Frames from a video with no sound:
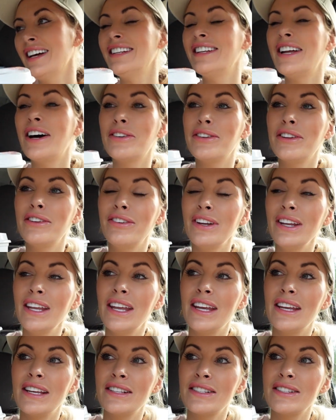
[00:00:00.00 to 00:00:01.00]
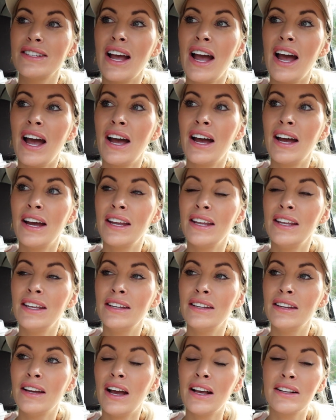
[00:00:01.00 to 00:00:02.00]
No, the thing is,
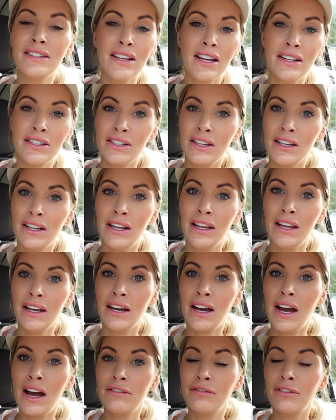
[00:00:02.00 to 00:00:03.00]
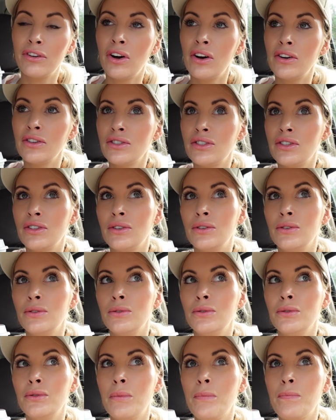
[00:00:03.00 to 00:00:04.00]
I said earlier, I've got
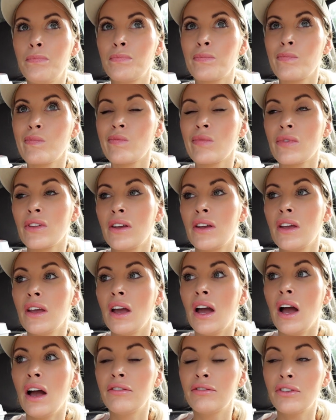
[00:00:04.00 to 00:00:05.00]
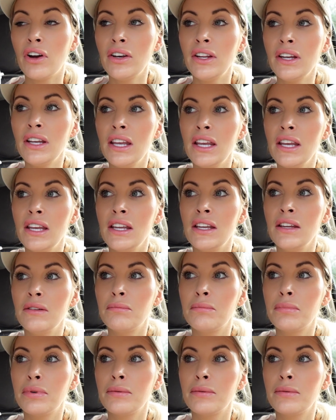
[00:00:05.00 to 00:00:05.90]
to keep